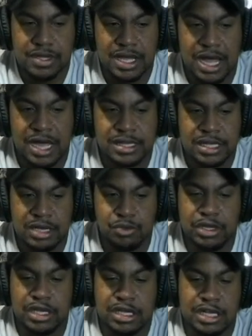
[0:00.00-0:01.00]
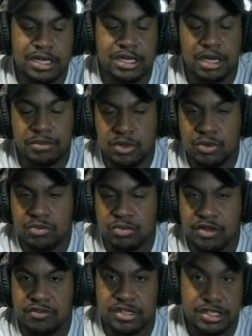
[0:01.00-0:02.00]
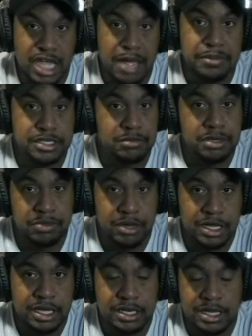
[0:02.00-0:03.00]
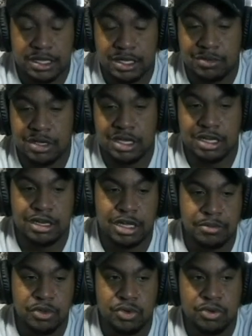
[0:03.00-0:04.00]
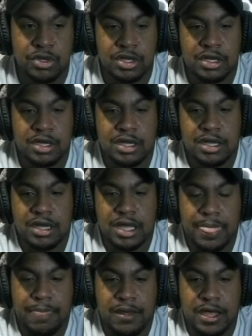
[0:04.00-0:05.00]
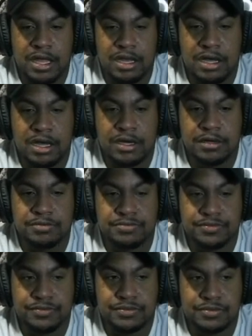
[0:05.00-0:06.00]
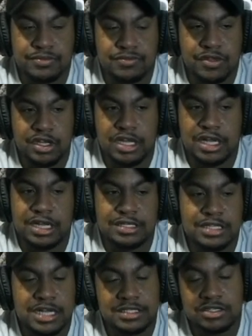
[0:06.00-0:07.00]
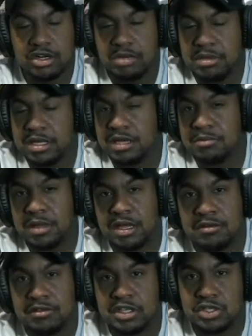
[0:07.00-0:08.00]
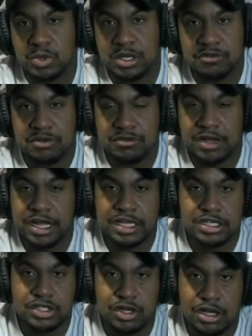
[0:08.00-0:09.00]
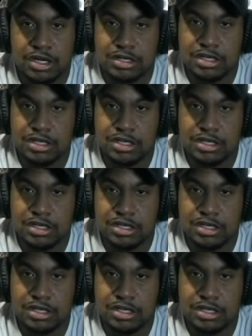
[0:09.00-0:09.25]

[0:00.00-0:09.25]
I think we can get a W if this game is to be played. I think we can get a W. And uh, yeah, that that's gonna be it, man. This week for Vikings talk,